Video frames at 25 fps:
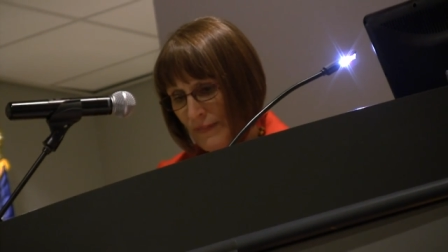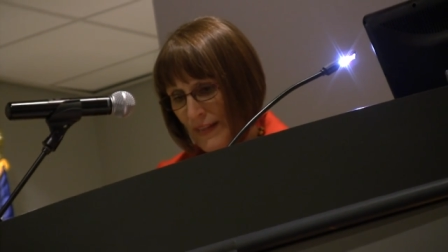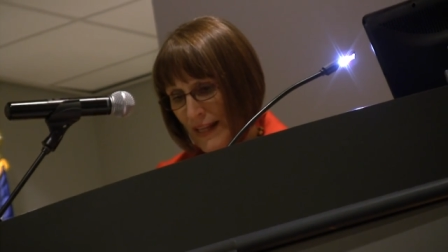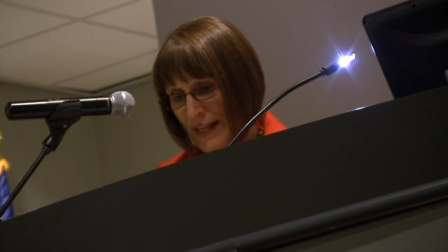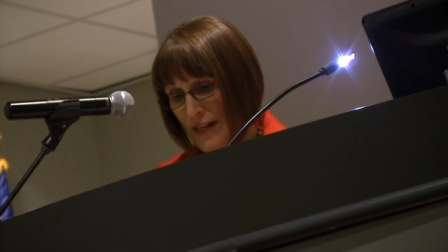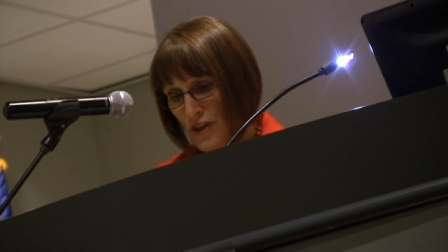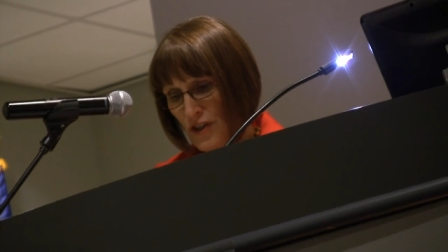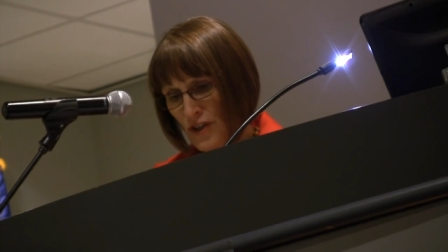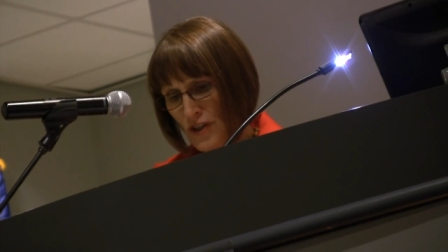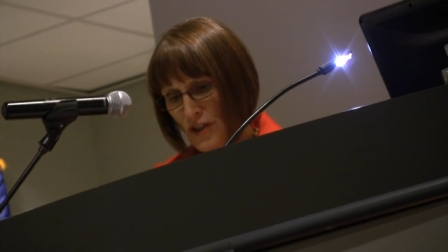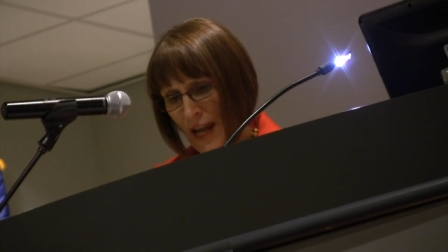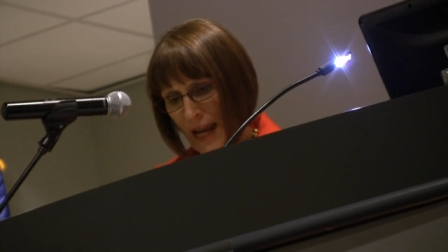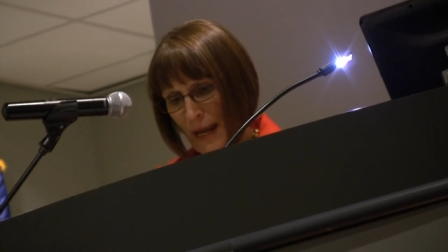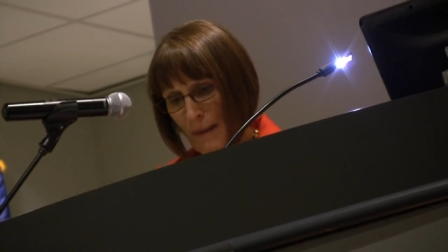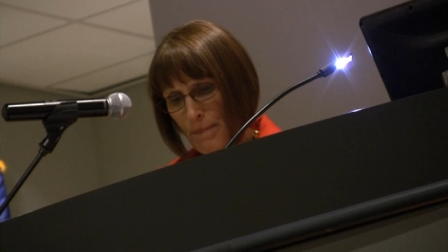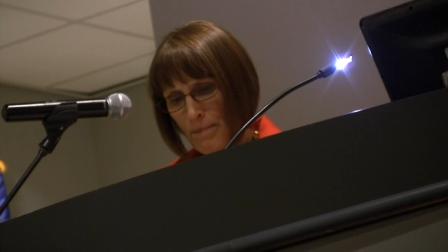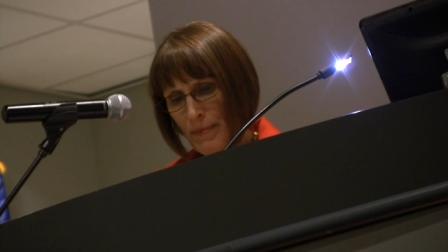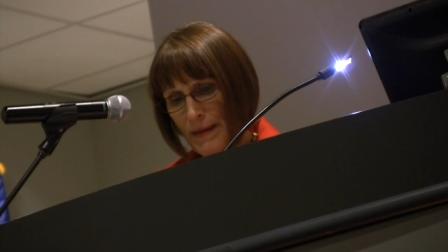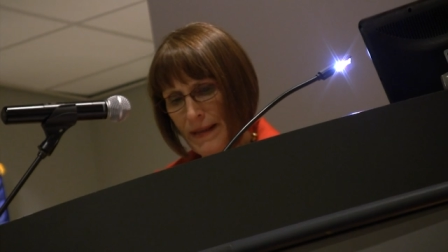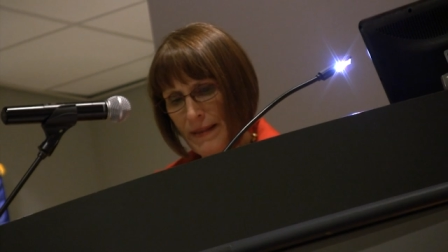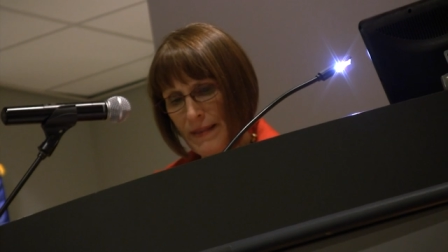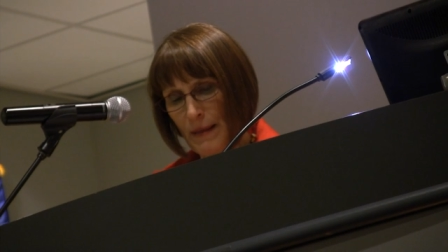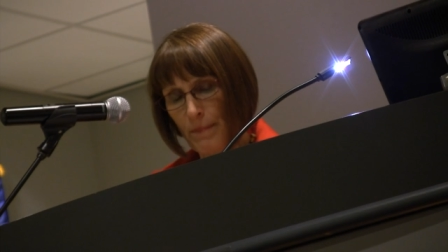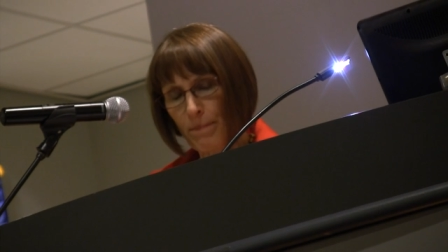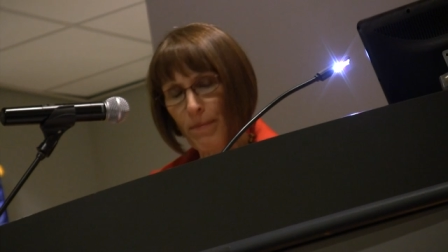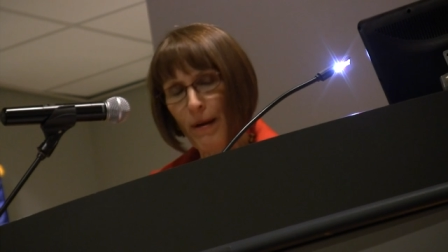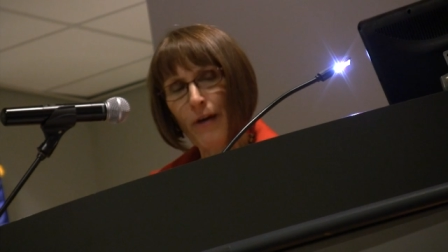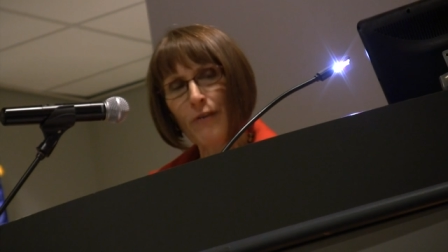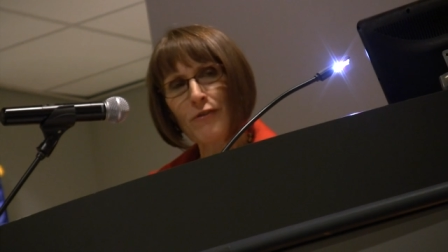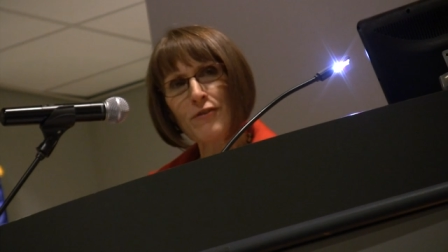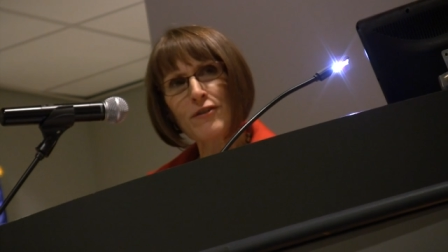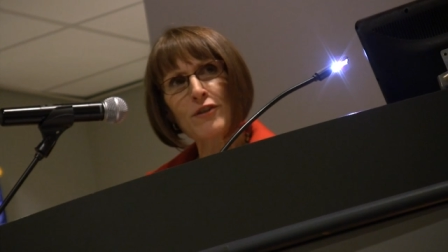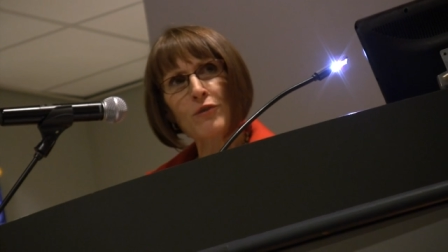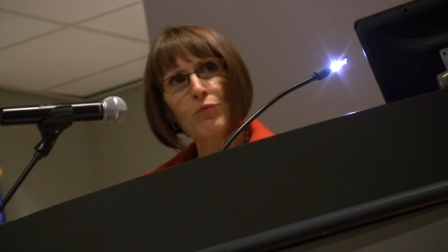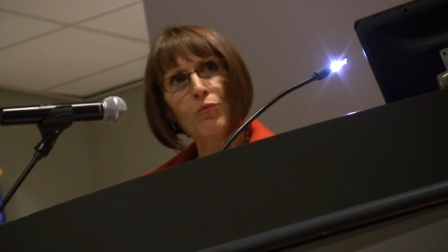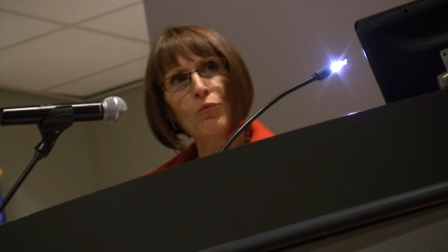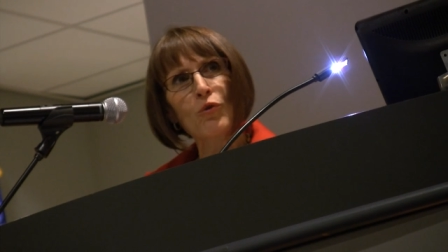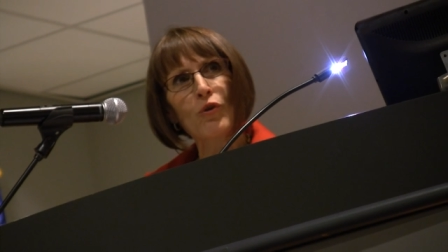in shaping the
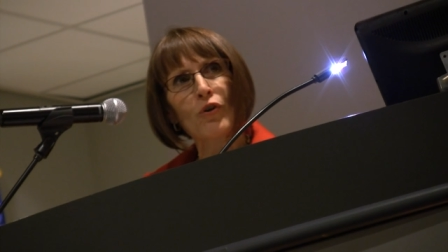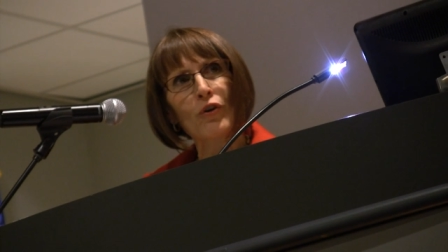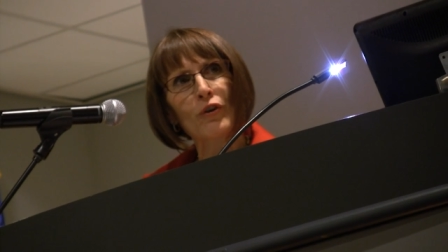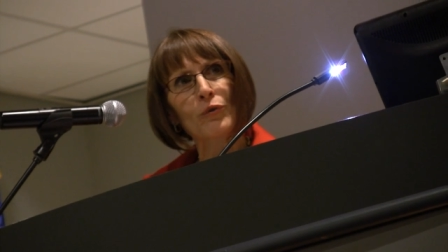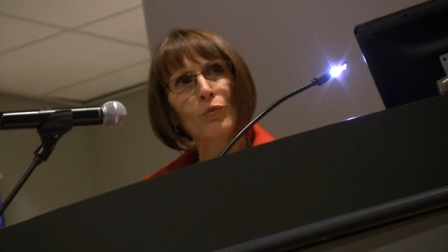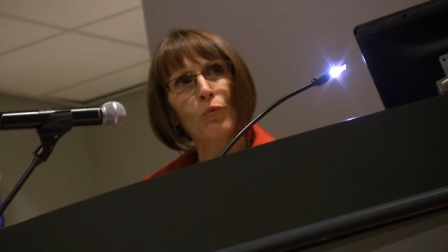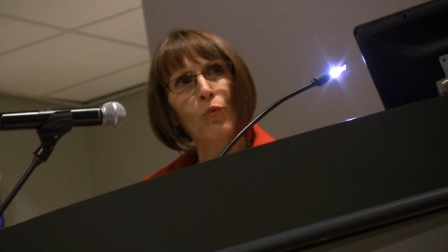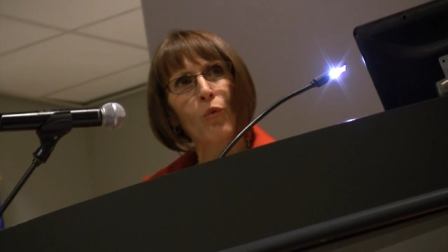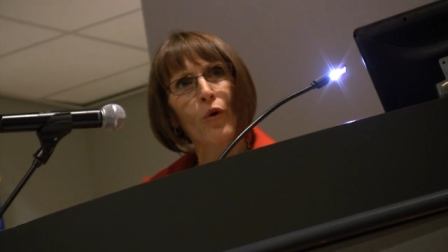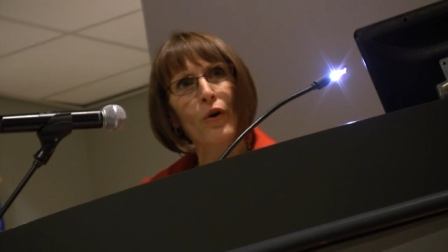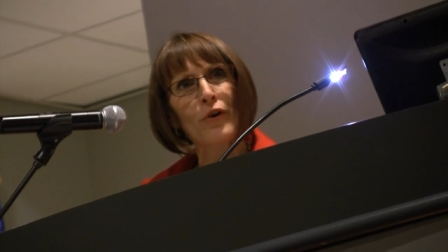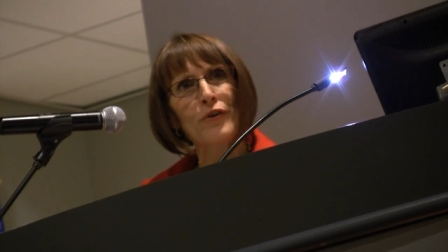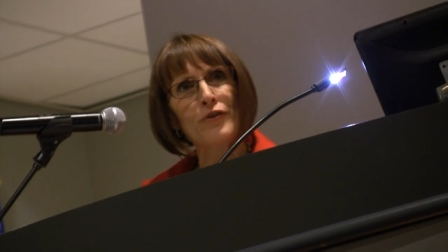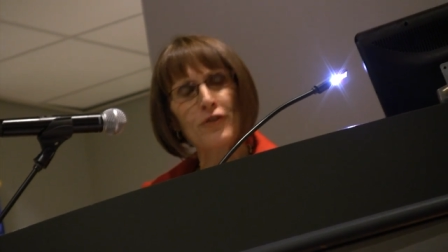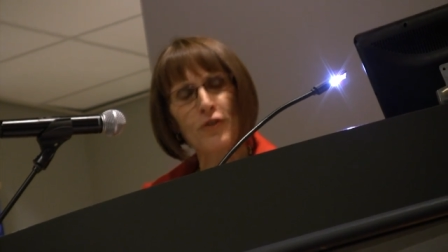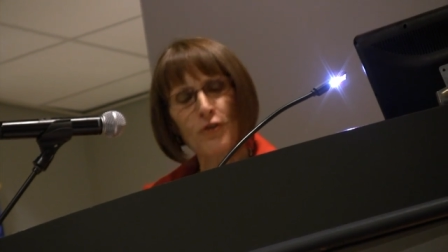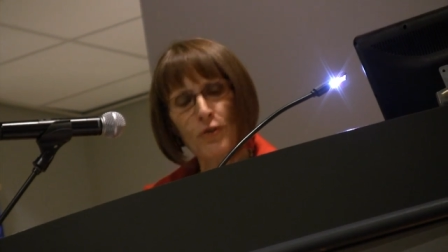post-World War